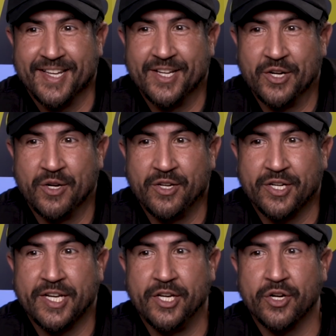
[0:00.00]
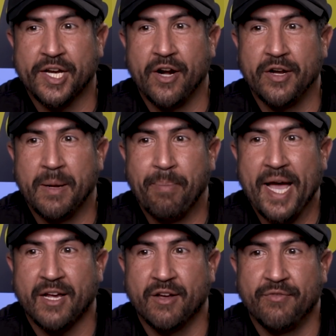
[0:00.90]
You know, you're, carrying a
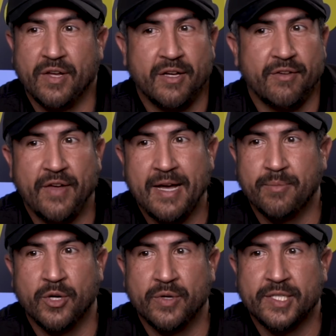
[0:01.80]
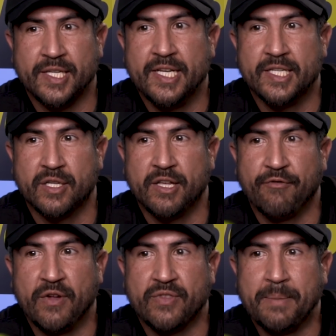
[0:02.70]
pack of, of ammo, it's easily
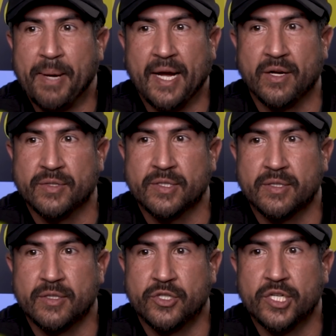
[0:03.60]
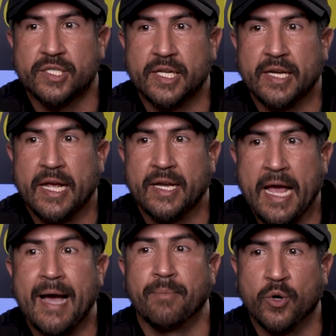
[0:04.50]
50 pounds just in, in
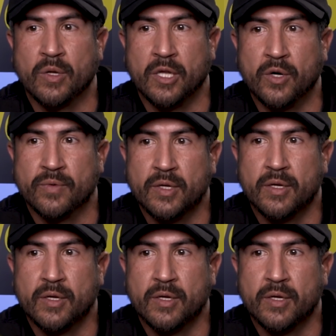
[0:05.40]
ammo alone.